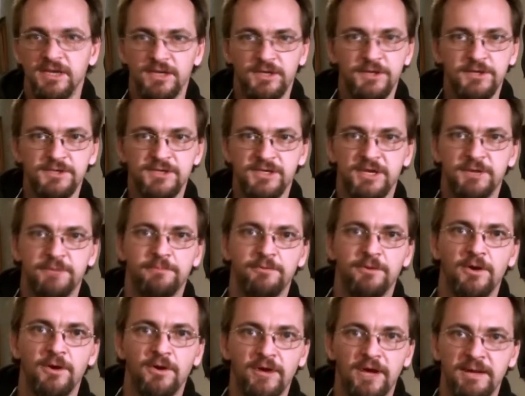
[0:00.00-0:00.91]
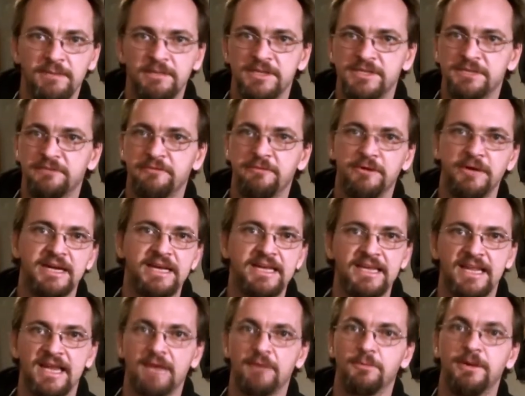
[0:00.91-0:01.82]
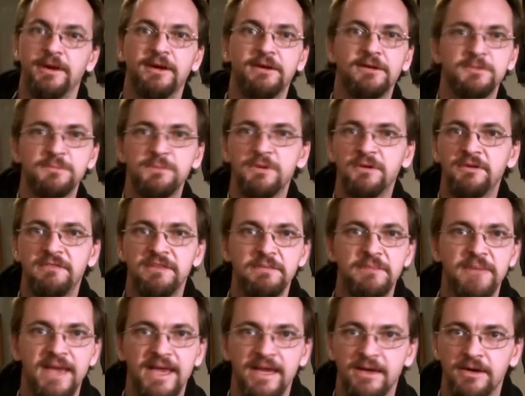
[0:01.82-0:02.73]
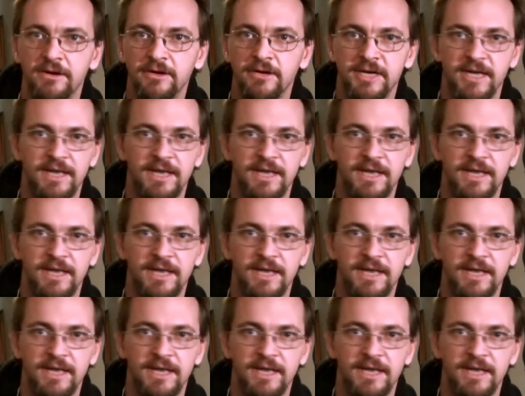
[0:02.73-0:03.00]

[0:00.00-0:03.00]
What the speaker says: using a program that's free like Windows Movie Maker,